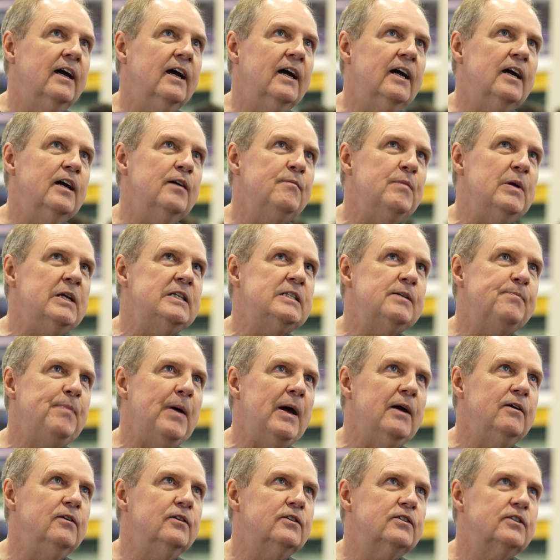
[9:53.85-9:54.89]
um, it's
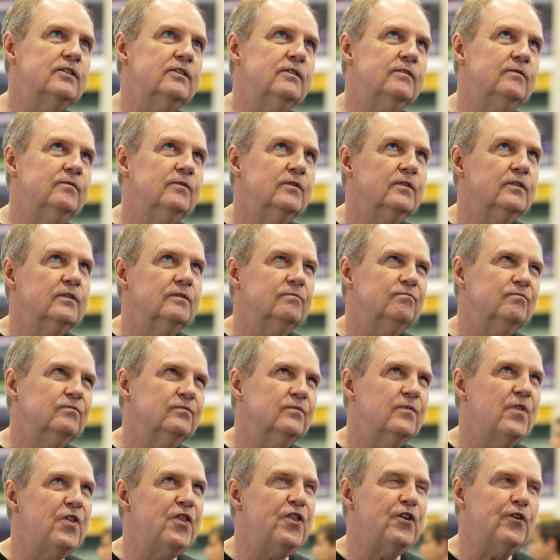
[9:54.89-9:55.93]
about
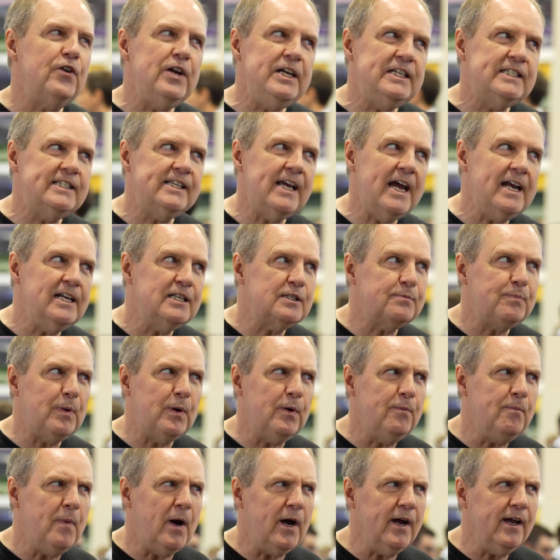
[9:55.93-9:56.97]
three cents
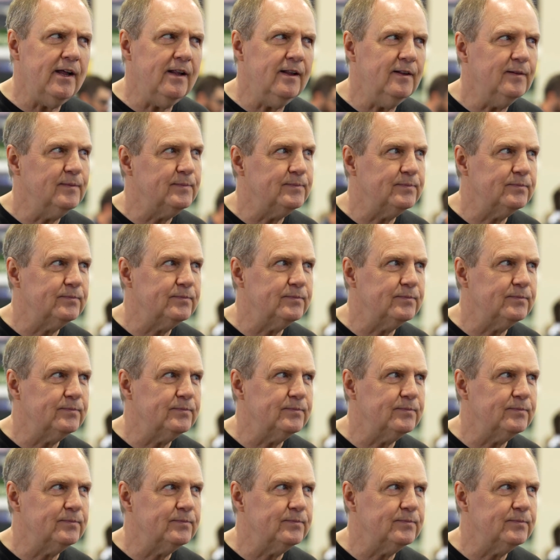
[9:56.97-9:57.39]
per mile,